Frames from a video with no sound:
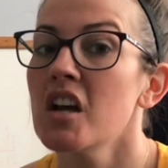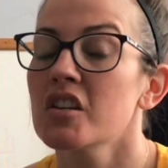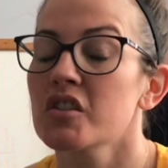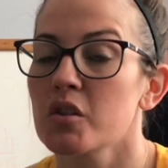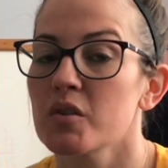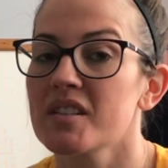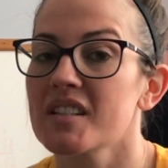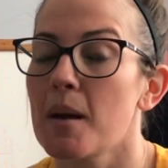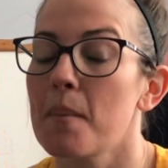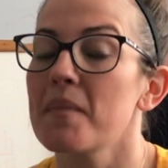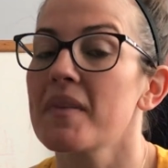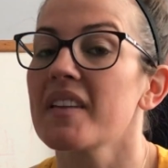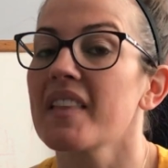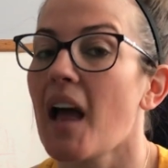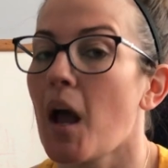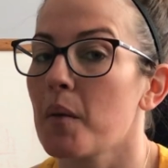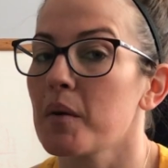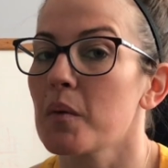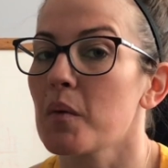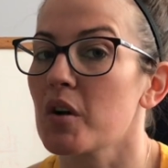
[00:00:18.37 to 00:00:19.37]
So something
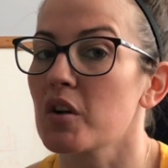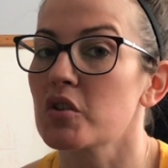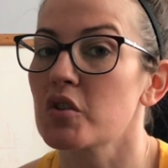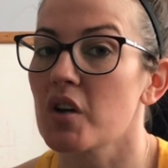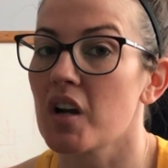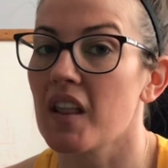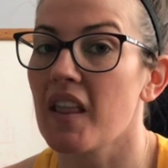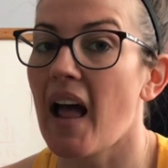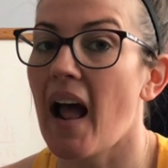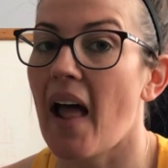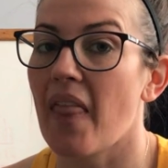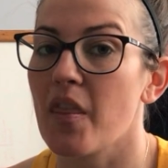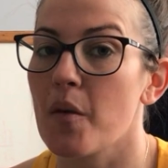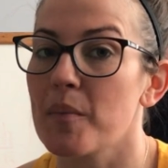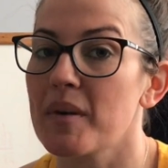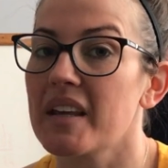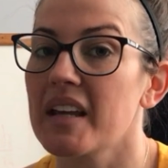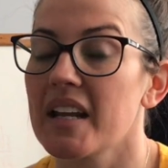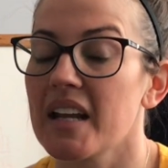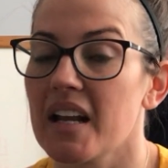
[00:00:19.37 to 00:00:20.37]
that we worked on a lot in the
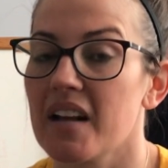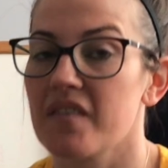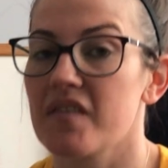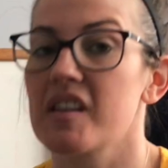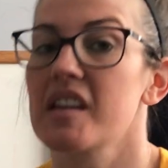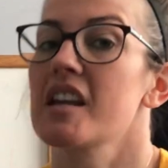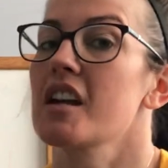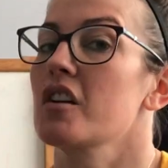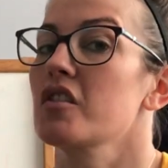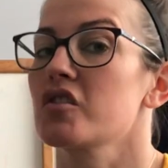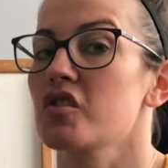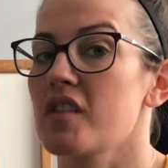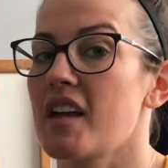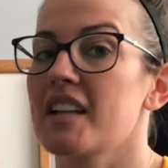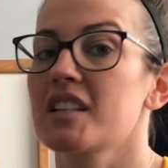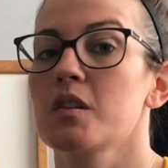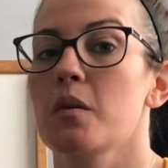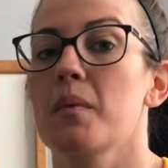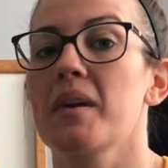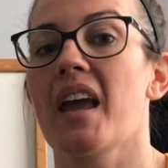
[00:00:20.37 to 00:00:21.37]
beginning of the year. So
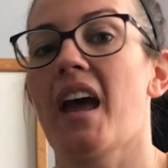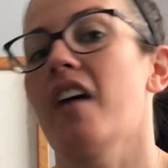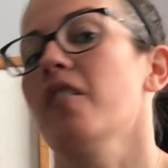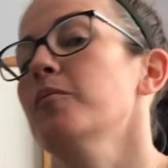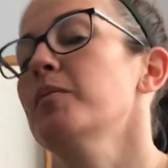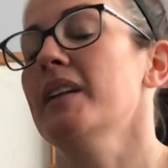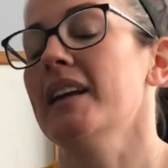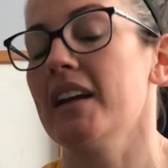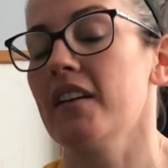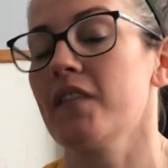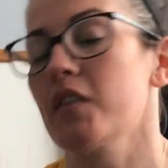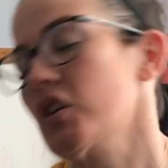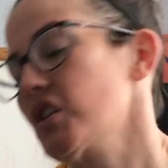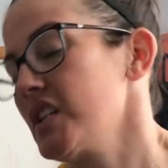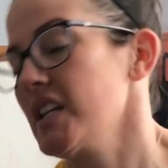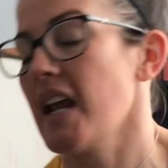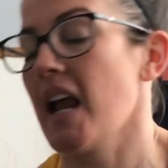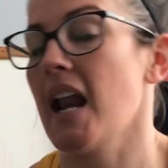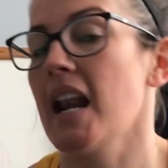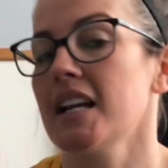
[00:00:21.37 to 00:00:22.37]
that's what we have planned for
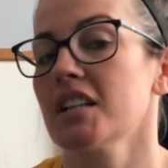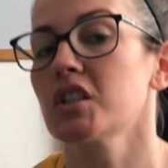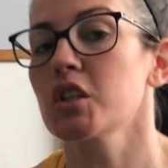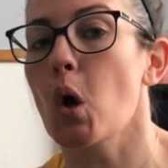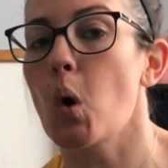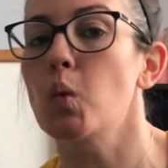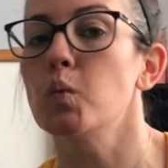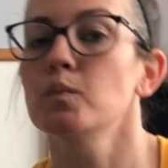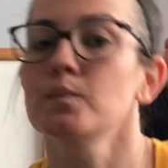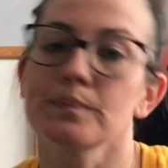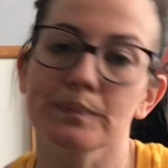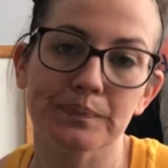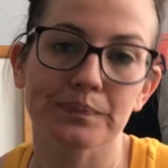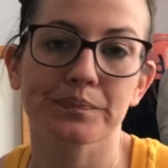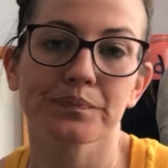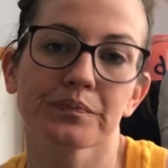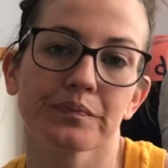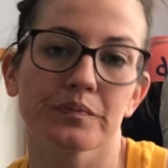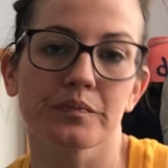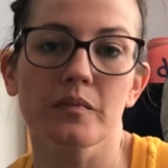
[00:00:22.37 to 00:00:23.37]
today. Let's go.
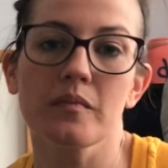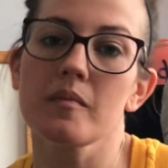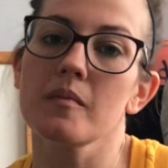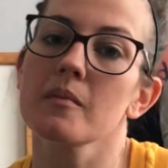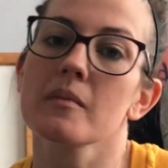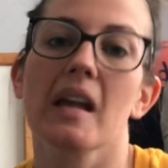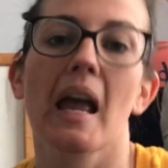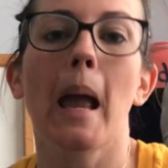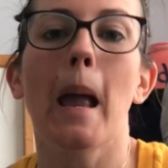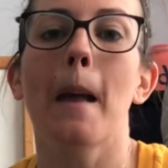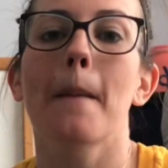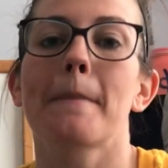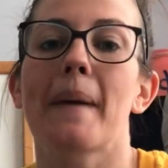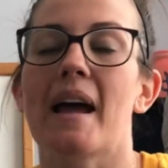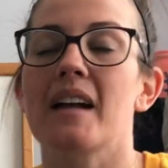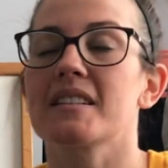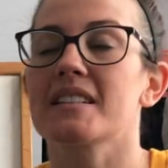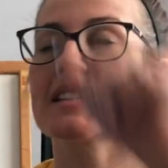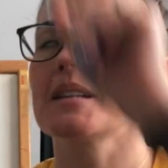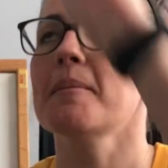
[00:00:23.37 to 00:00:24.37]

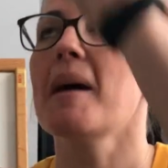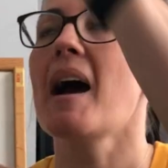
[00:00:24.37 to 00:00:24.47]
Bounce them